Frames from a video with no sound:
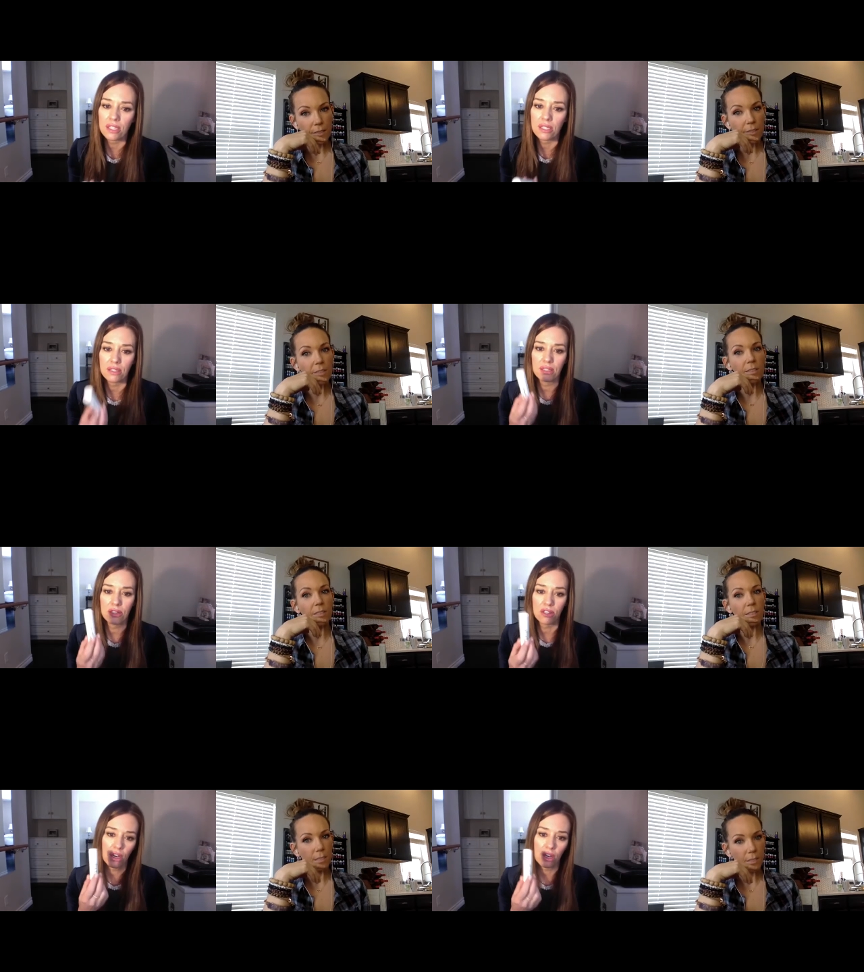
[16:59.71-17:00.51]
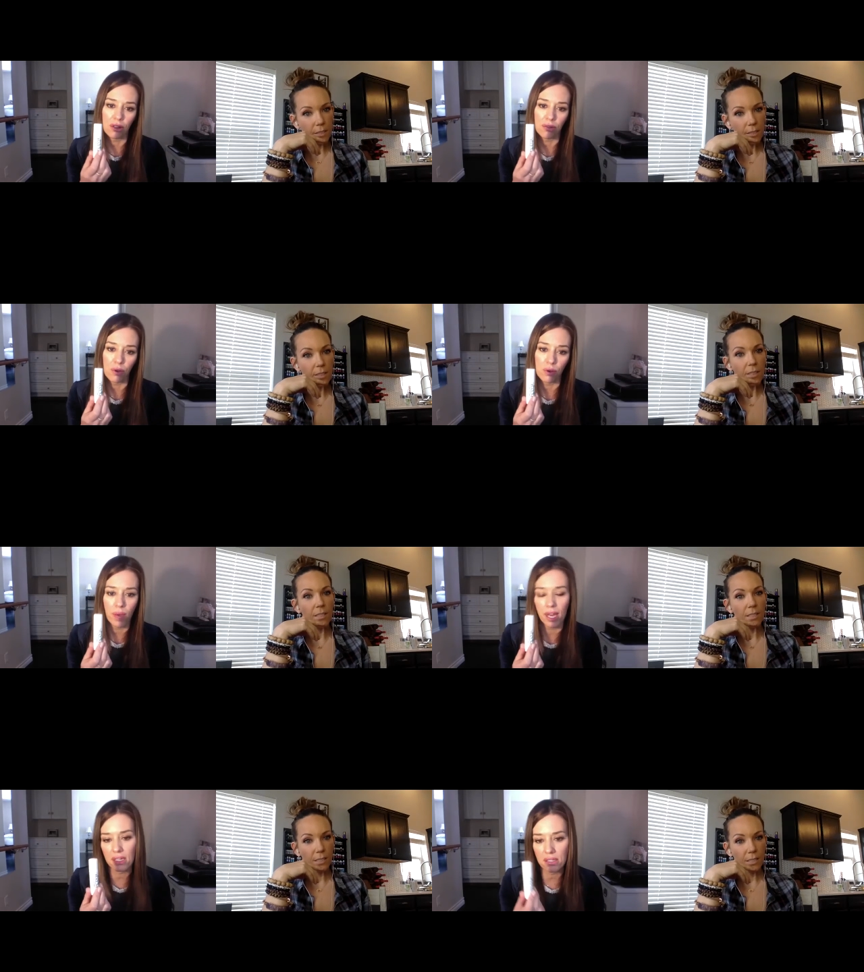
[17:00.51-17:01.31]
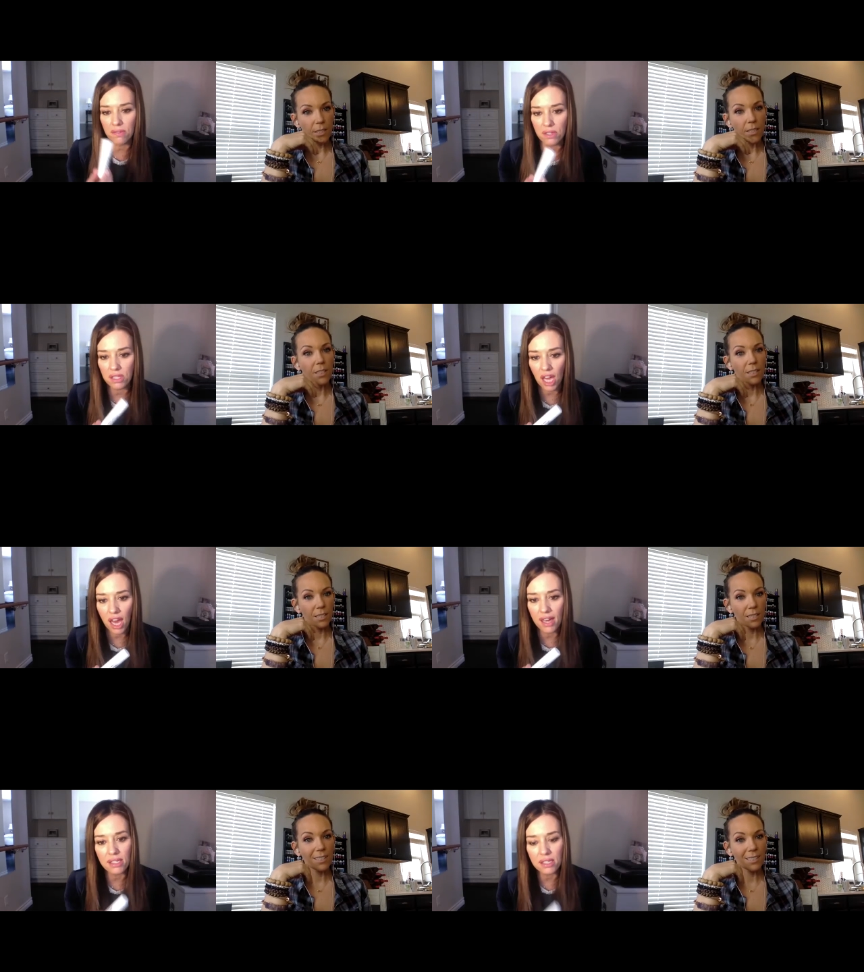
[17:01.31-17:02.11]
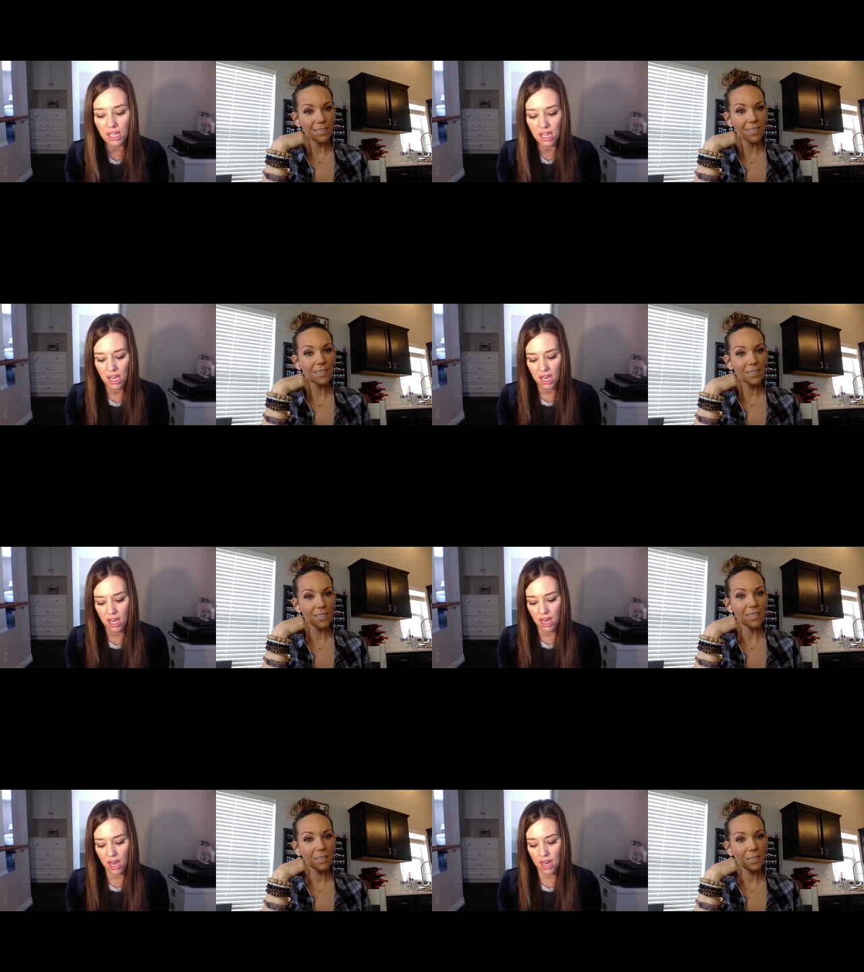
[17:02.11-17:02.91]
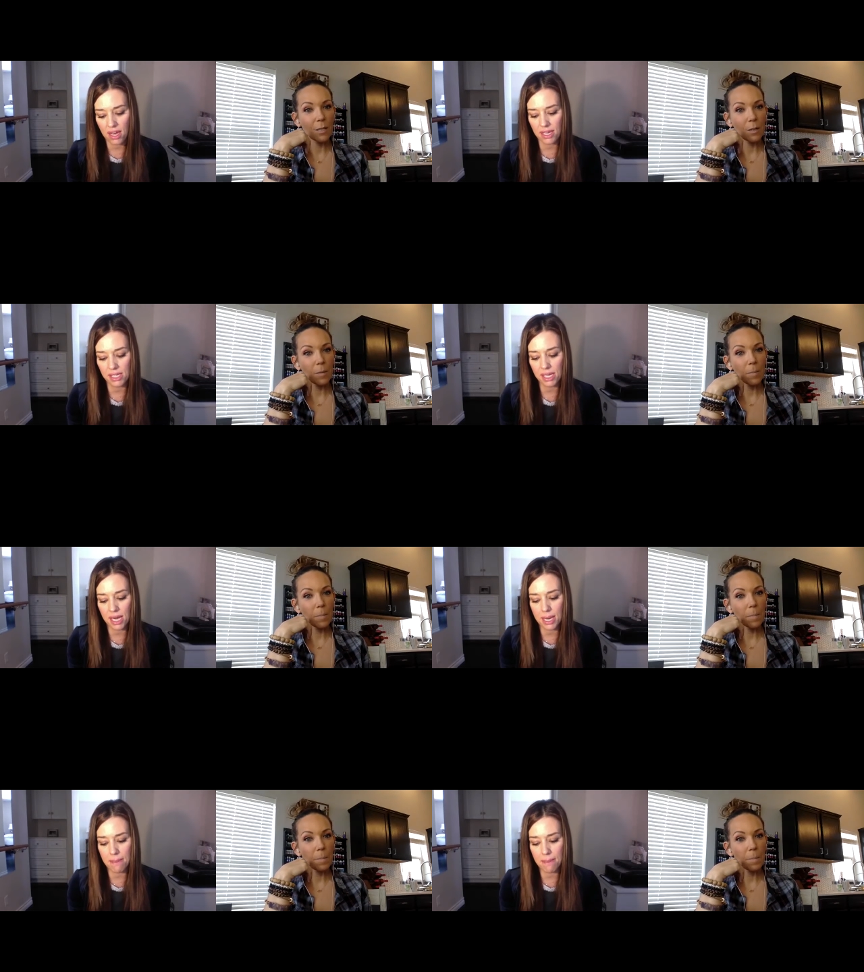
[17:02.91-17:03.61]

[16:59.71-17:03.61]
Speaker 1: It's they're not going to throw it away because of the size, and